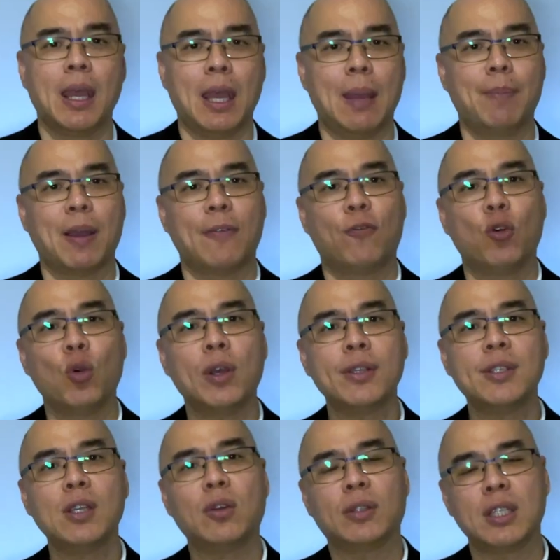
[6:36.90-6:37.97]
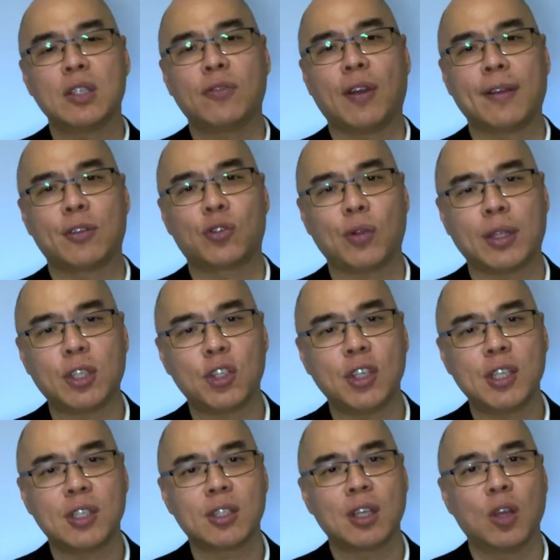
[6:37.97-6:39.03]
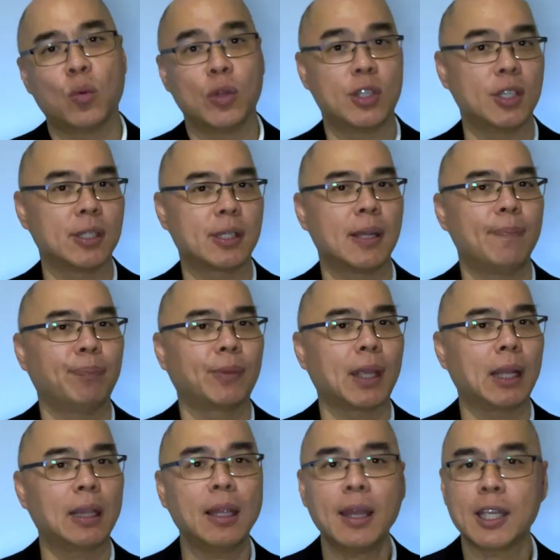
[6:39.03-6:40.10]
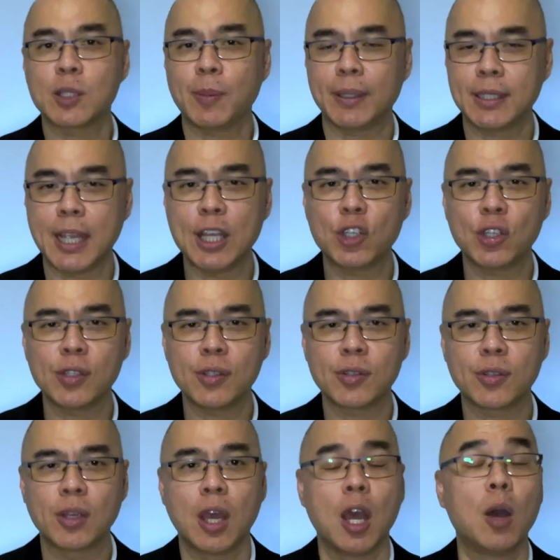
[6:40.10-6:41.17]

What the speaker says: And by focusing on these 5 strategies, which is clear expectations,